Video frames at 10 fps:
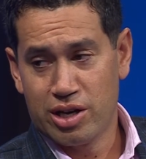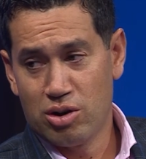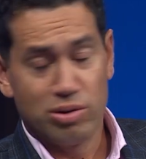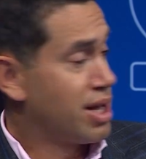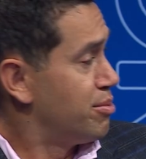
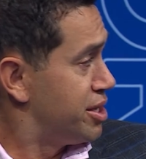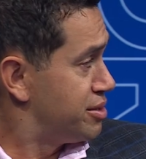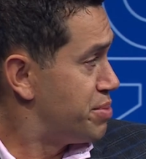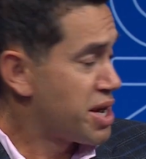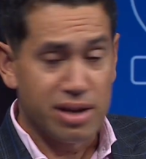Kohli coming out
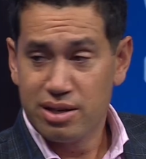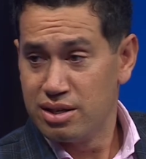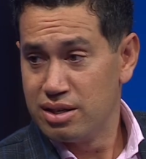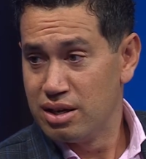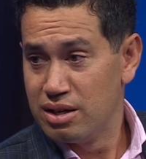to bat.
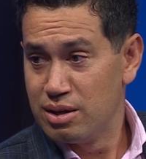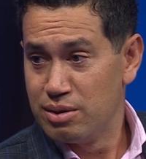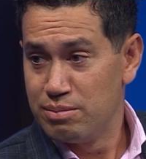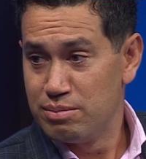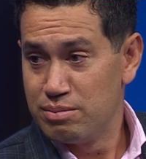
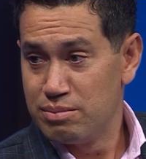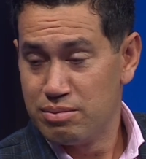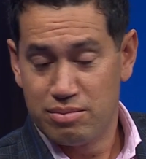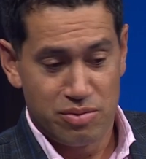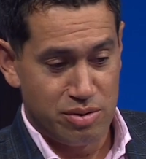
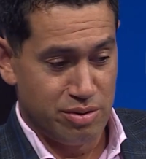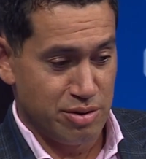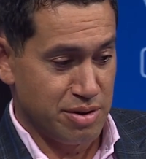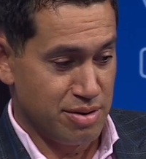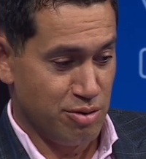
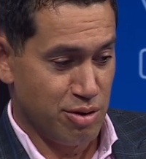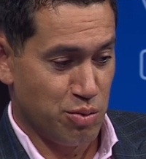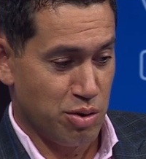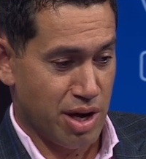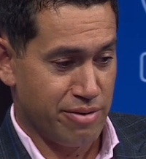You're in a
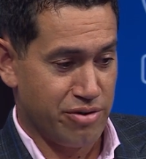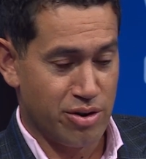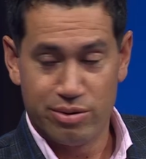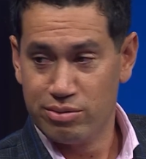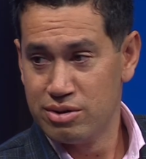World Cup
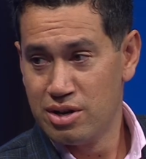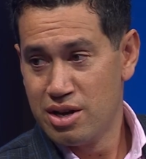final,